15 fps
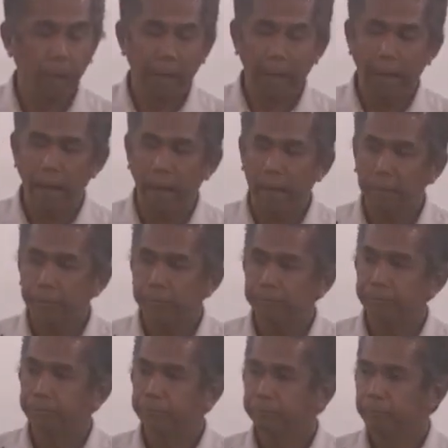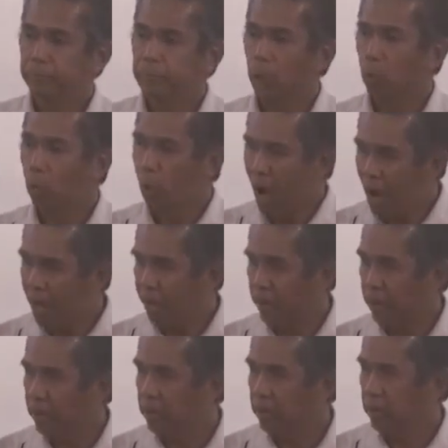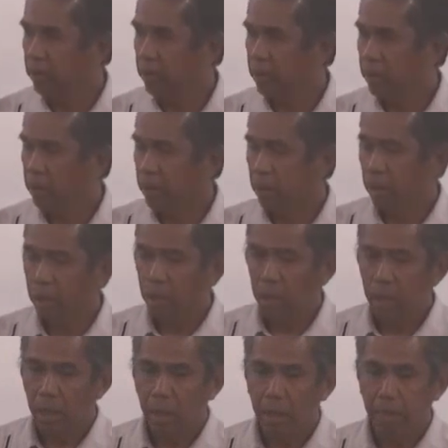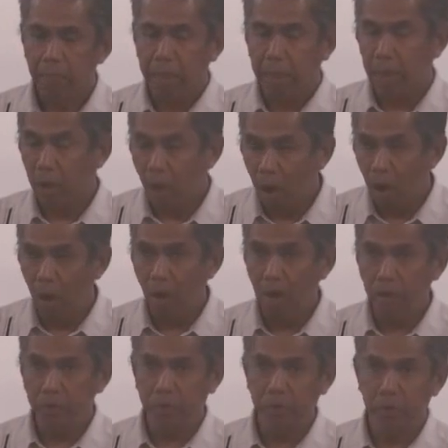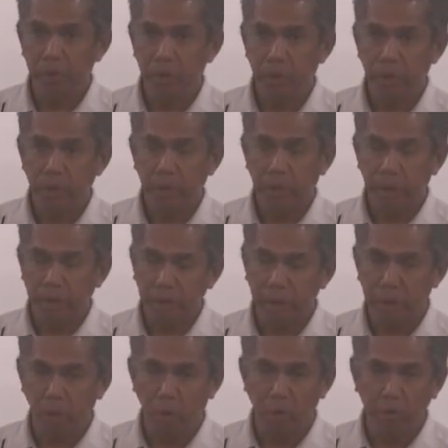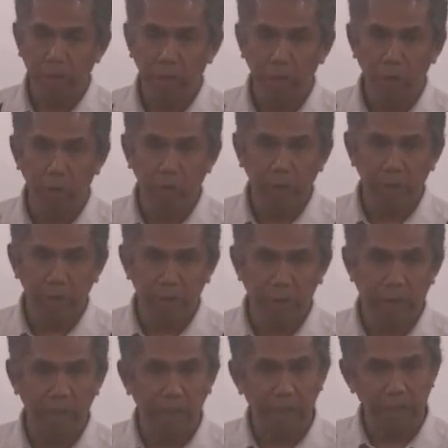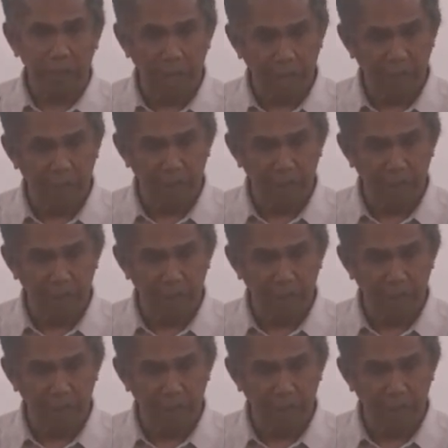Yeah. Why? Because it is already good as God designed